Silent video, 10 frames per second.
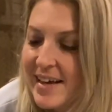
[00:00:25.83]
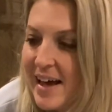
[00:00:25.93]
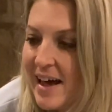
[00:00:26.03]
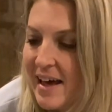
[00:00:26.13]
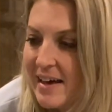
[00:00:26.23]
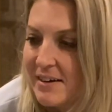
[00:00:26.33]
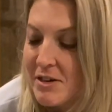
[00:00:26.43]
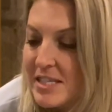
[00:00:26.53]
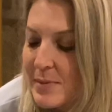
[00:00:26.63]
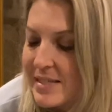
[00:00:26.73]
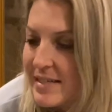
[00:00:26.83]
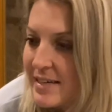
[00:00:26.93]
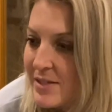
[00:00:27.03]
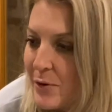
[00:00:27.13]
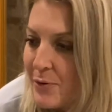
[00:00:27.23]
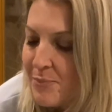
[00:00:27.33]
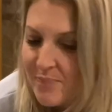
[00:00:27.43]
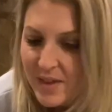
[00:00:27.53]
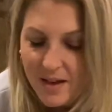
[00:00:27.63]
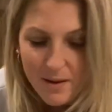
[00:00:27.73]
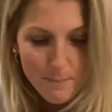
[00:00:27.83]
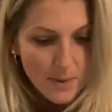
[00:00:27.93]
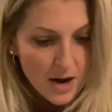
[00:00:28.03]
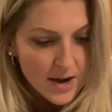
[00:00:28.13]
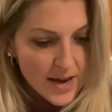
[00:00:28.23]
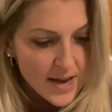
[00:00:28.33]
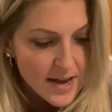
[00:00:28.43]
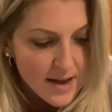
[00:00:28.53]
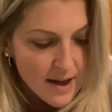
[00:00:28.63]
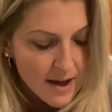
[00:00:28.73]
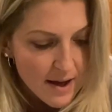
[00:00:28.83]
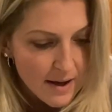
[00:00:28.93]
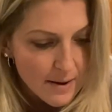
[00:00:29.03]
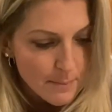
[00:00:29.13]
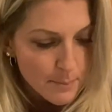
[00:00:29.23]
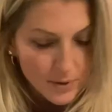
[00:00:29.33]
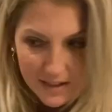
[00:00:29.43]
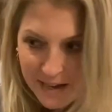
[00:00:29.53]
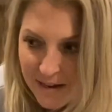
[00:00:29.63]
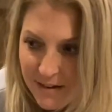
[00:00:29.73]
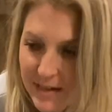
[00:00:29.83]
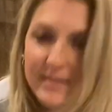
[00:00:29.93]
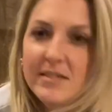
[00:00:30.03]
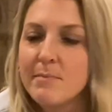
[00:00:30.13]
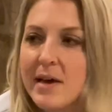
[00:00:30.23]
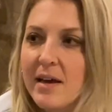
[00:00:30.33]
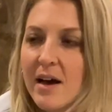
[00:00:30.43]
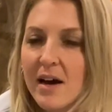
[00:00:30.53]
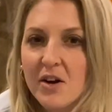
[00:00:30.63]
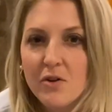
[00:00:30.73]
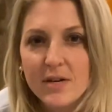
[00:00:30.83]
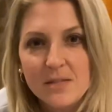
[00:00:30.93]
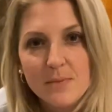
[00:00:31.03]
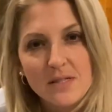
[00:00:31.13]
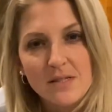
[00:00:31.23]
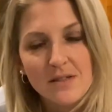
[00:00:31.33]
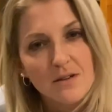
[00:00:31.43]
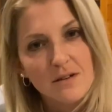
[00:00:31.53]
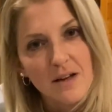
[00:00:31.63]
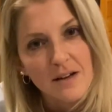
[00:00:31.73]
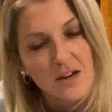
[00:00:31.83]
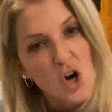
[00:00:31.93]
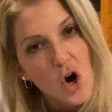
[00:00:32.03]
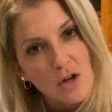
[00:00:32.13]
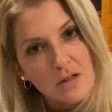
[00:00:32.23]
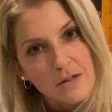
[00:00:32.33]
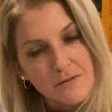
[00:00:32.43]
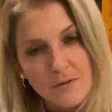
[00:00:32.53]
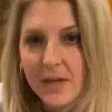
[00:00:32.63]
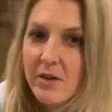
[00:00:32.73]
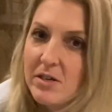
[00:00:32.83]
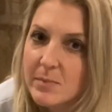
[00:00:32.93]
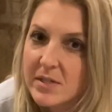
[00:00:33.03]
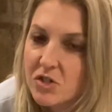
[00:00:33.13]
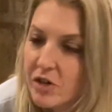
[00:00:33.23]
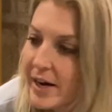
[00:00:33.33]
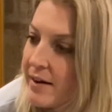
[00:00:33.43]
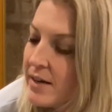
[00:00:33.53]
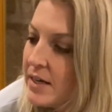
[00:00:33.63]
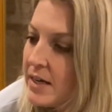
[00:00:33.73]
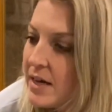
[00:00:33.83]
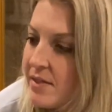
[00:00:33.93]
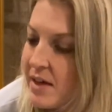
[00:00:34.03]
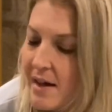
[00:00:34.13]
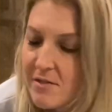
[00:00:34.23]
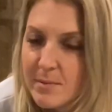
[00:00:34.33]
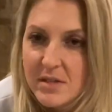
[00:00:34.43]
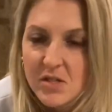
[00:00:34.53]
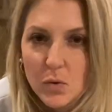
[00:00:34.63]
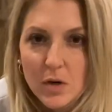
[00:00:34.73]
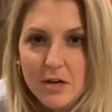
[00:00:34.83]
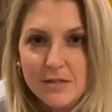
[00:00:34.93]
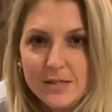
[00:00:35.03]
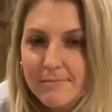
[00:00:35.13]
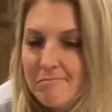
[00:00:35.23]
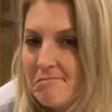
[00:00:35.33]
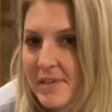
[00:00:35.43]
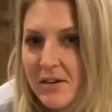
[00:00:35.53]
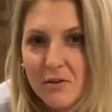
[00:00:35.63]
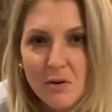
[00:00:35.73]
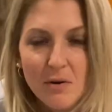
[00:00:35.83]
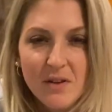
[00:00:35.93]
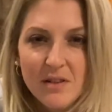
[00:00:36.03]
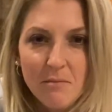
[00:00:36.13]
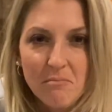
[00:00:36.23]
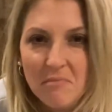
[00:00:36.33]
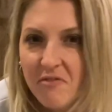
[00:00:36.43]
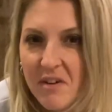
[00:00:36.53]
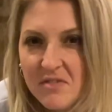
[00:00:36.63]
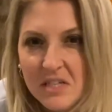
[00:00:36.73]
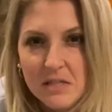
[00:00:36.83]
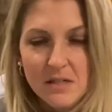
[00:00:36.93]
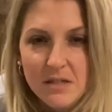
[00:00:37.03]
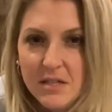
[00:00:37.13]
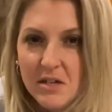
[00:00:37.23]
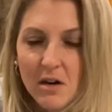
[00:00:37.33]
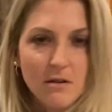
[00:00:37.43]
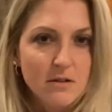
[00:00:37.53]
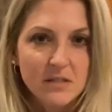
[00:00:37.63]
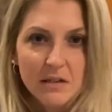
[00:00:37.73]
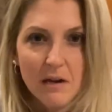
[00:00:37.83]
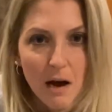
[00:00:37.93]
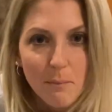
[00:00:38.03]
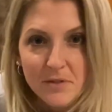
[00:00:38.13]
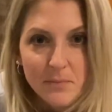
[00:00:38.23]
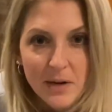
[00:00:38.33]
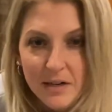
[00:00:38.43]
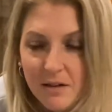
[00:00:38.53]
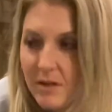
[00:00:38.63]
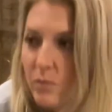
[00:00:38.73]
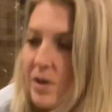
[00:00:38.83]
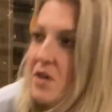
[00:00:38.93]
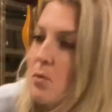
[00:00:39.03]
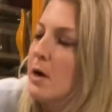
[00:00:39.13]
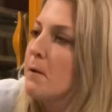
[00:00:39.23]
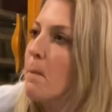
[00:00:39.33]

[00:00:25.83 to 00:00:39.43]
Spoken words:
and Christmassy. So my plan is to make a Christmas, like a collar for my Christmas tree. They have them in the stores. I don't know, I think they're $50, $60 and up, depending on what you want.